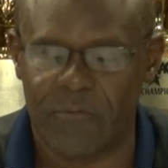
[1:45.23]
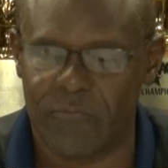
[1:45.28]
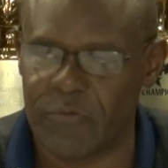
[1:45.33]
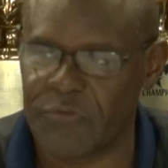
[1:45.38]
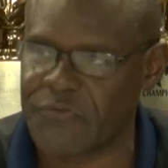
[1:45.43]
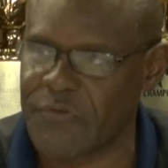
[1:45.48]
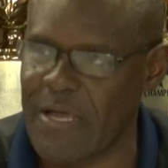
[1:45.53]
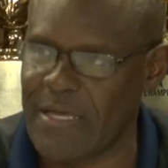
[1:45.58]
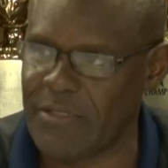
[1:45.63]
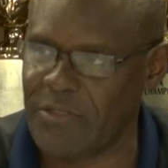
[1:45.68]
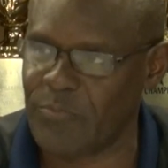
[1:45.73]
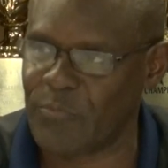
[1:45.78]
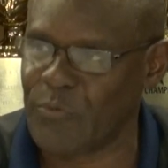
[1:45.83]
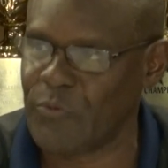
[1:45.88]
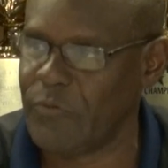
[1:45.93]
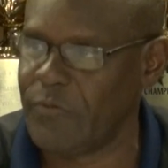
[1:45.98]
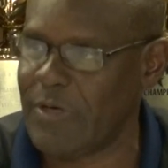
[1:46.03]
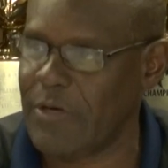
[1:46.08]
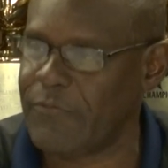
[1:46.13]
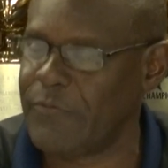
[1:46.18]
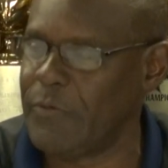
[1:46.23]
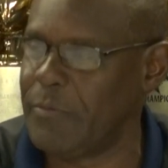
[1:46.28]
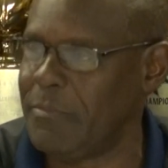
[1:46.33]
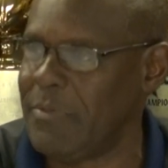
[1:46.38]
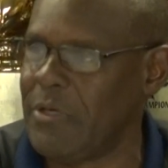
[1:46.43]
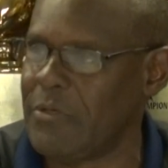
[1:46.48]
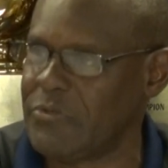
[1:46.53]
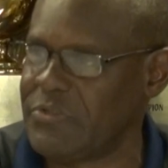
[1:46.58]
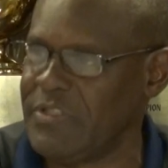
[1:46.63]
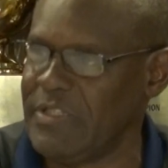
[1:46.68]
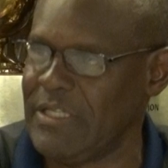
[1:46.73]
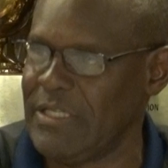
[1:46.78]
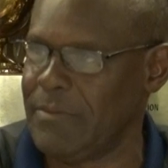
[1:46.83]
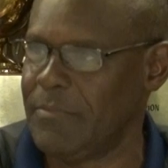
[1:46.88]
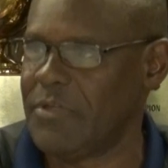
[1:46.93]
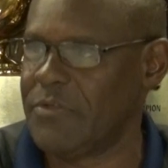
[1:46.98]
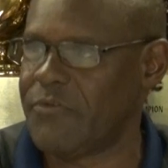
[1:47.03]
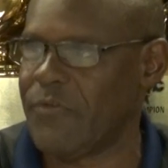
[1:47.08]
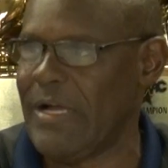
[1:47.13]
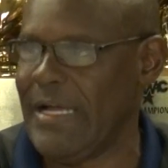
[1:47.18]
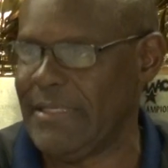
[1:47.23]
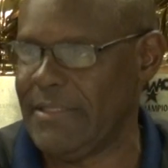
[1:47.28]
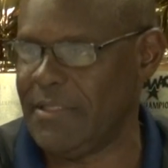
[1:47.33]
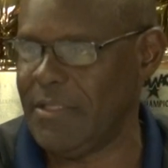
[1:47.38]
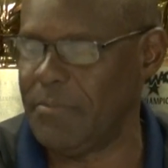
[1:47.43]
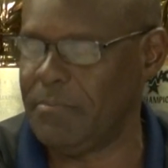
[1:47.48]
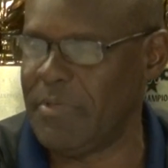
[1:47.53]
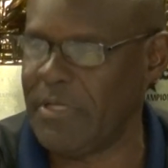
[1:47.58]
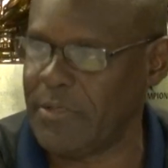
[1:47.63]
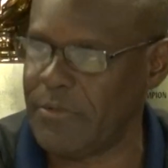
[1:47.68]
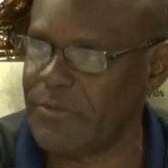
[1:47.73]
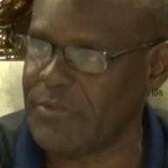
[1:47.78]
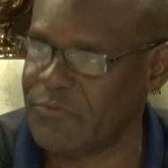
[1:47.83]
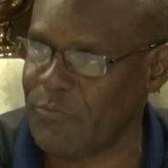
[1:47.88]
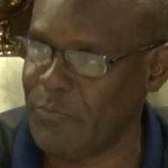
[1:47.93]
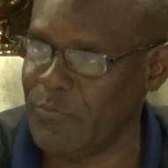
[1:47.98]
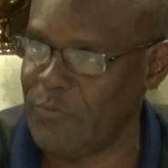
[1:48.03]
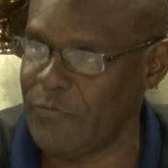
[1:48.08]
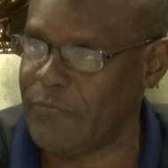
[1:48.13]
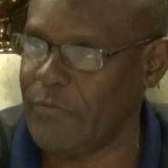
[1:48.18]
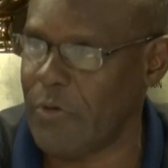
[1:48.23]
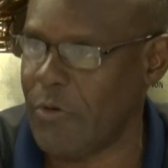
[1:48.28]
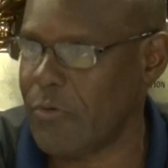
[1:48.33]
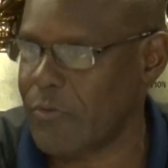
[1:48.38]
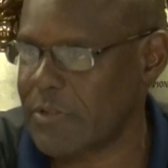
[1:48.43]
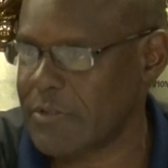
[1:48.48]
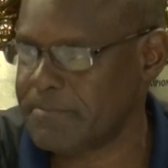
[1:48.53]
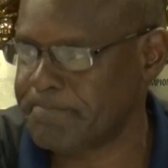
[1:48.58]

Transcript: we're trying to improve our football team and trying to get better as we move forward.